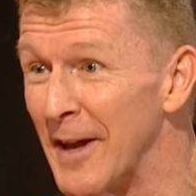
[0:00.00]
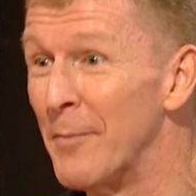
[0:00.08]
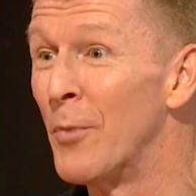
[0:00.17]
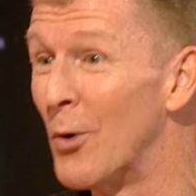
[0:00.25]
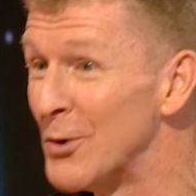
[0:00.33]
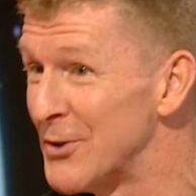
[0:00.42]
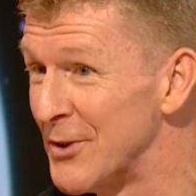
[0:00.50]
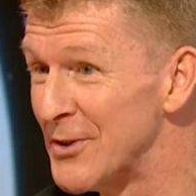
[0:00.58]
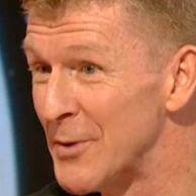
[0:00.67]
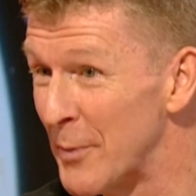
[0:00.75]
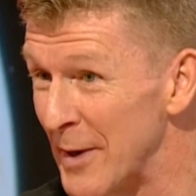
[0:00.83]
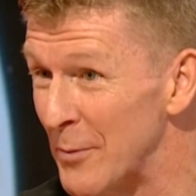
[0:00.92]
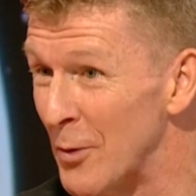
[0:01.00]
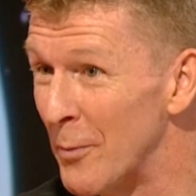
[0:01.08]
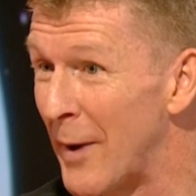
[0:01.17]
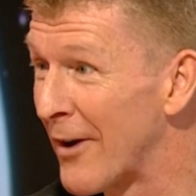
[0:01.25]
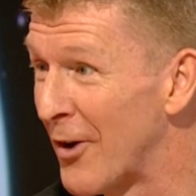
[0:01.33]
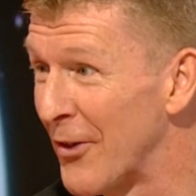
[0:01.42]
important to people
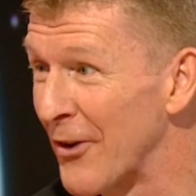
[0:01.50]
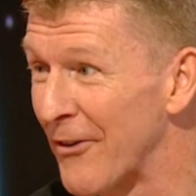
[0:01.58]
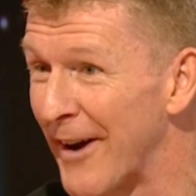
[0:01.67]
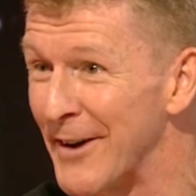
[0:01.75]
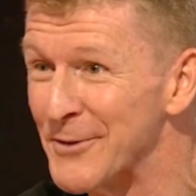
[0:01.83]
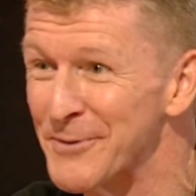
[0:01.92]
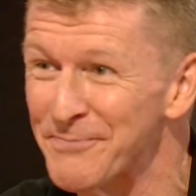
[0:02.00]
back on the ground.